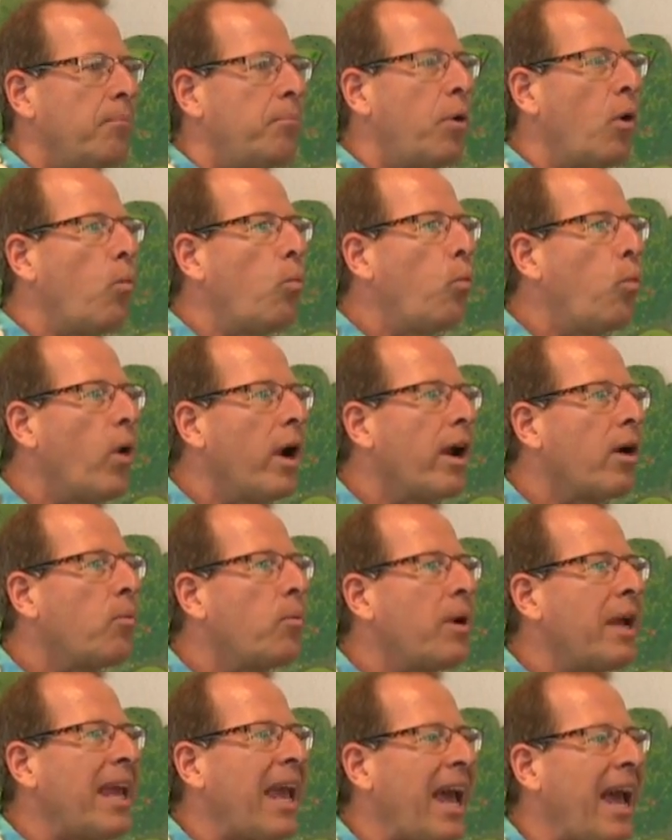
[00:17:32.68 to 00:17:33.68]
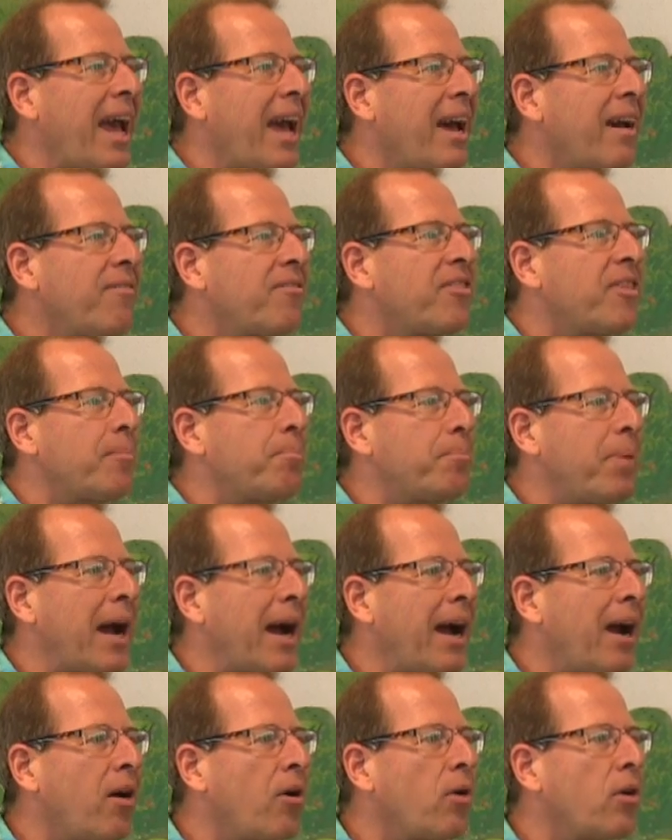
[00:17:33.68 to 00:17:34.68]
But where we have the
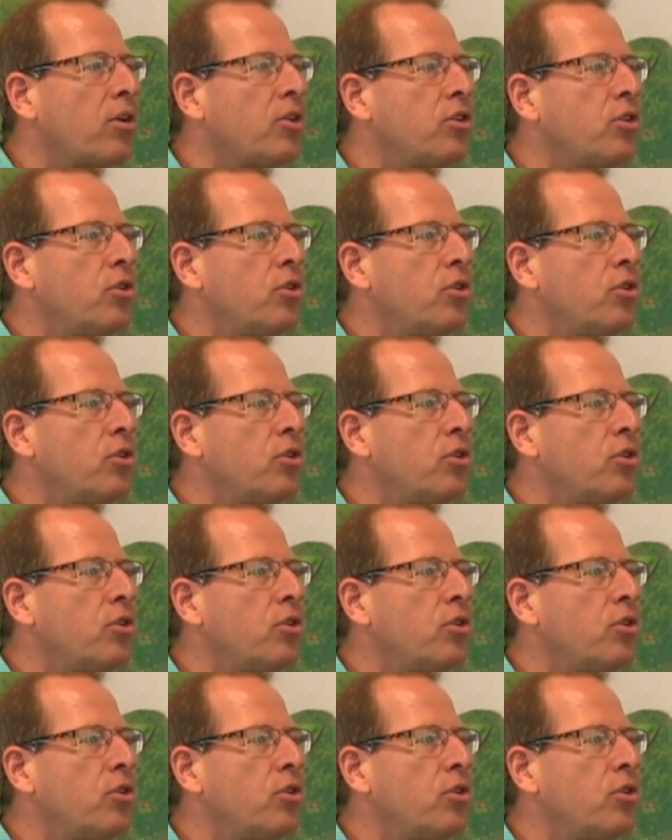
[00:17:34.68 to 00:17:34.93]
power